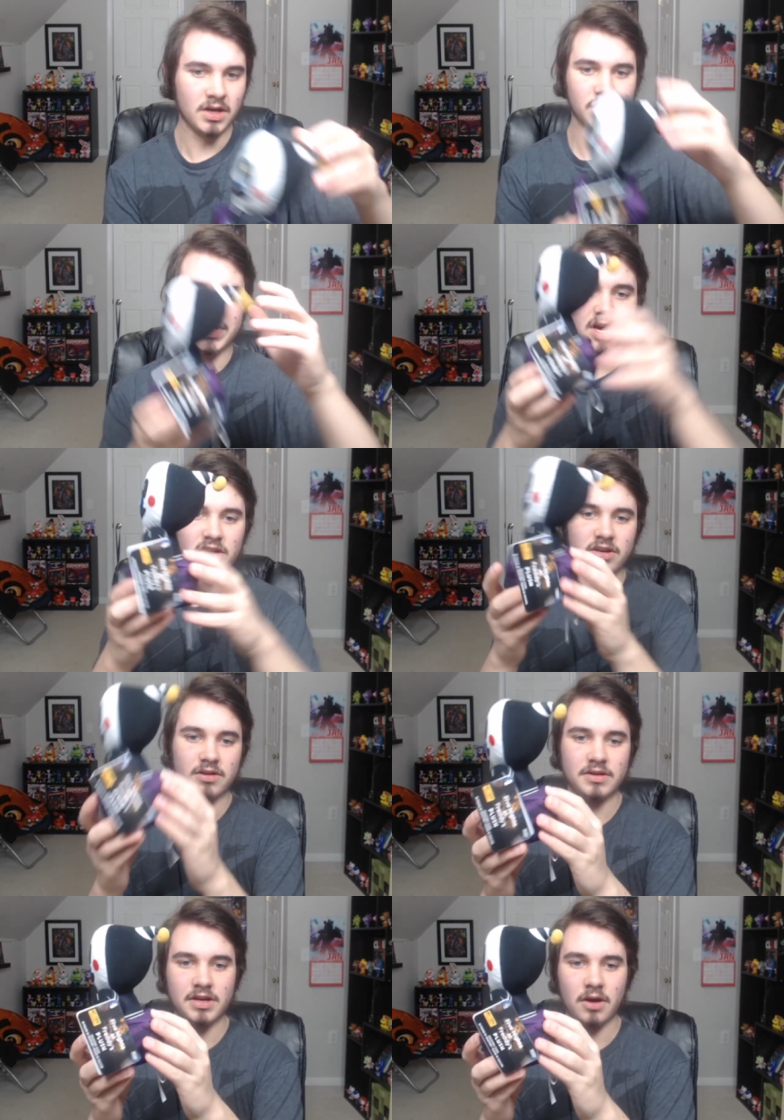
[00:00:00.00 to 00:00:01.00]
So he's not gonna,
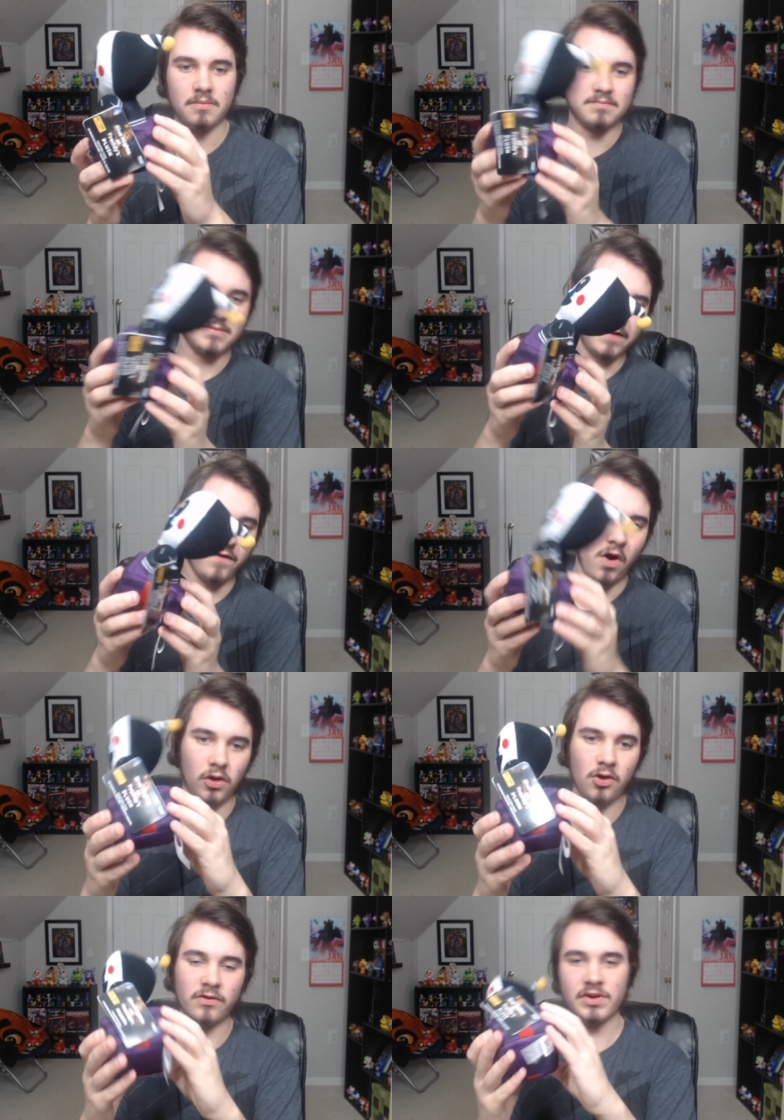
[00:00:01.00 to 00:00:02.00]
you know, like, fall
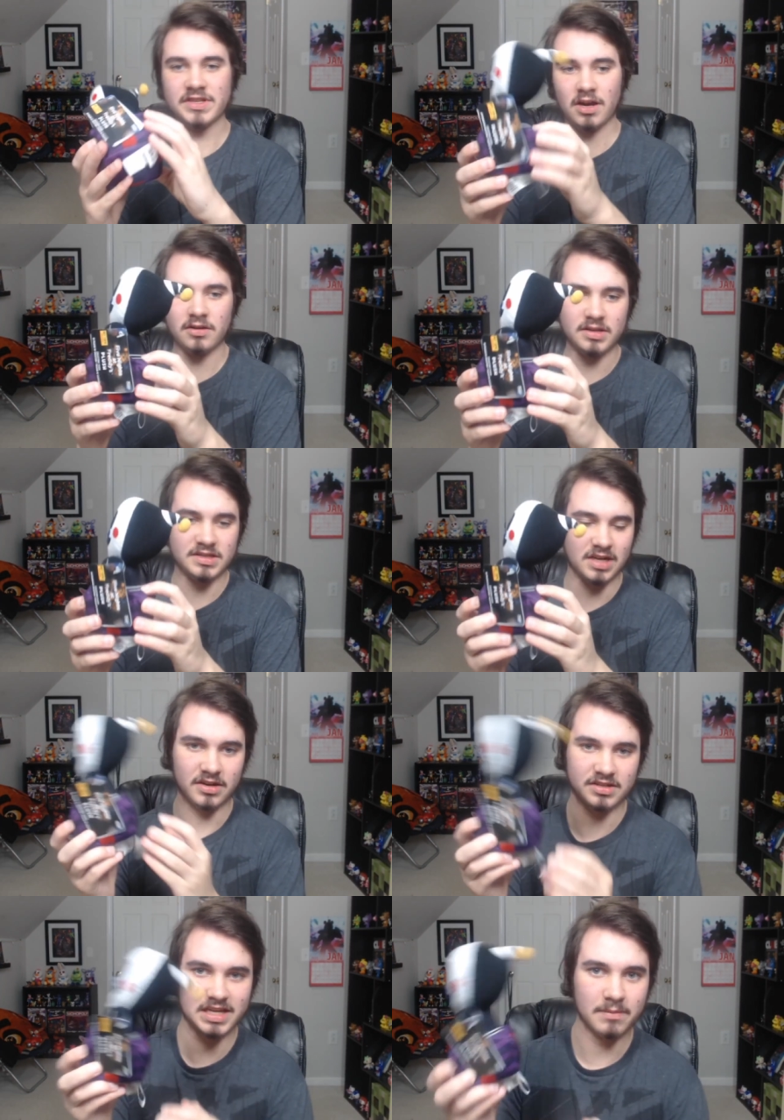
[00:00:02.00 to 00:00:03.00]
over, he's, gonna, he's not
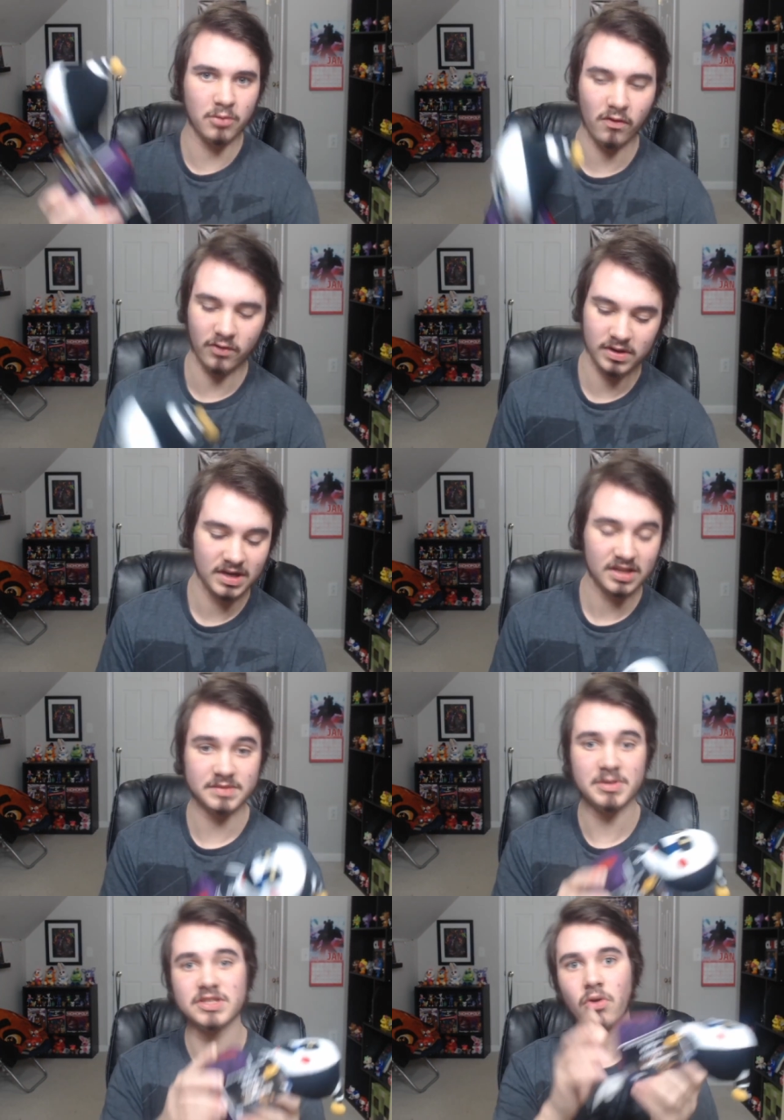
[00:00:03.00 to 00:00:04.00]
gonna tip over. There's a
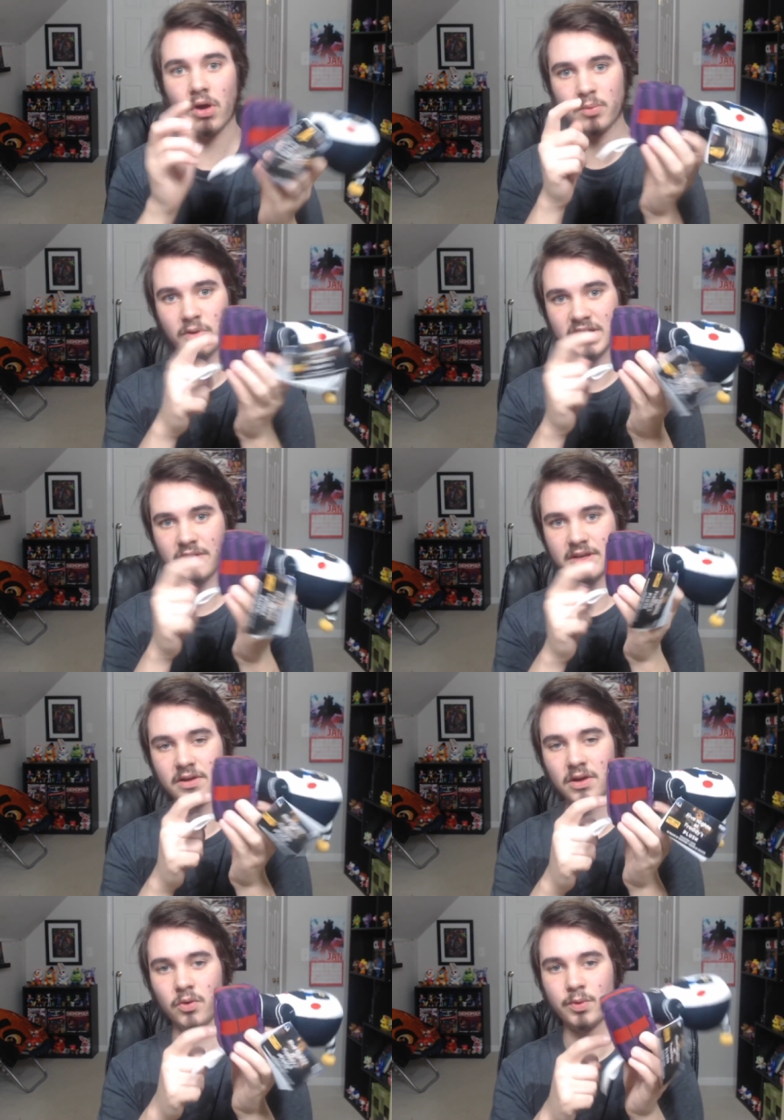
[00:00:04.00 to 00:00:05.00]
piece of cardboard down
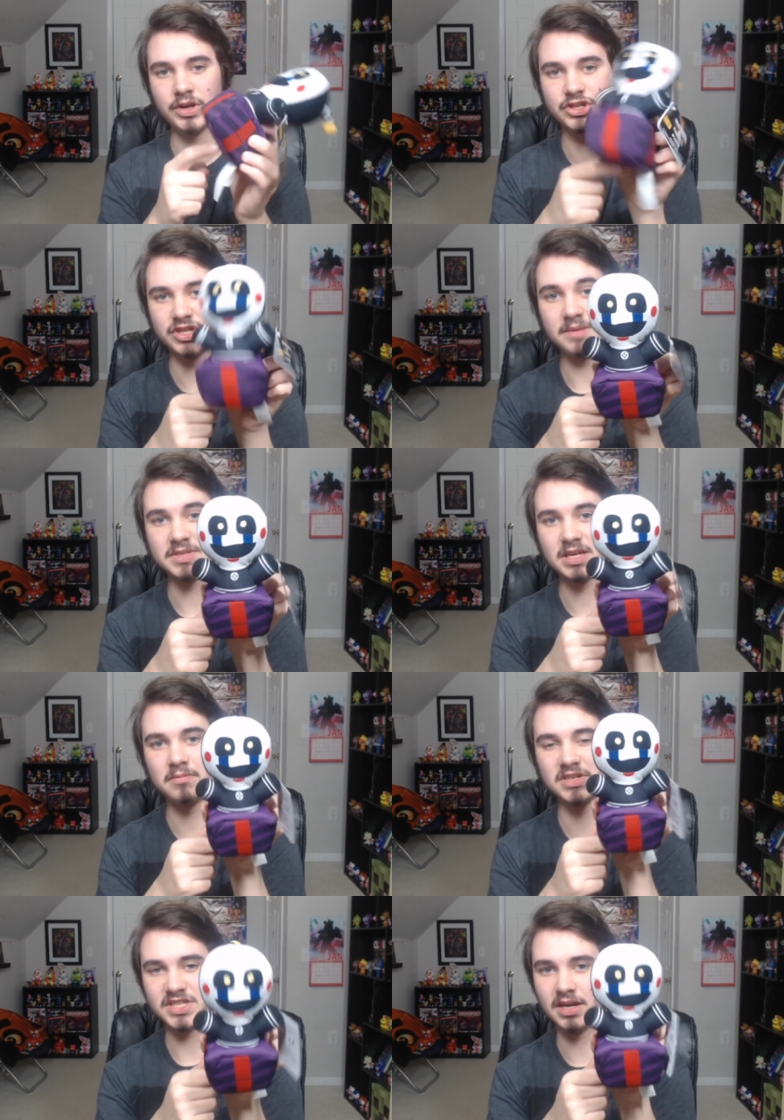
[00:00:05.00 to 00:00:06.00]
here, which keeps
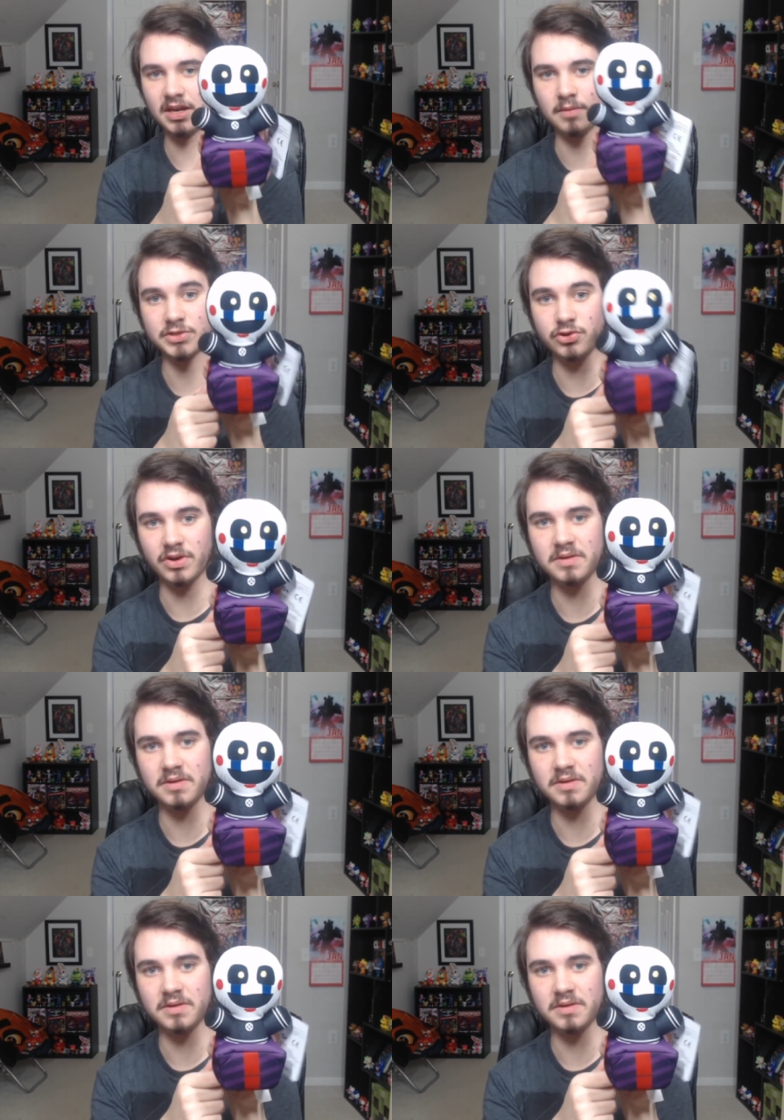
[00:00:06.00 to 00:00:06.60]
him standing up straight.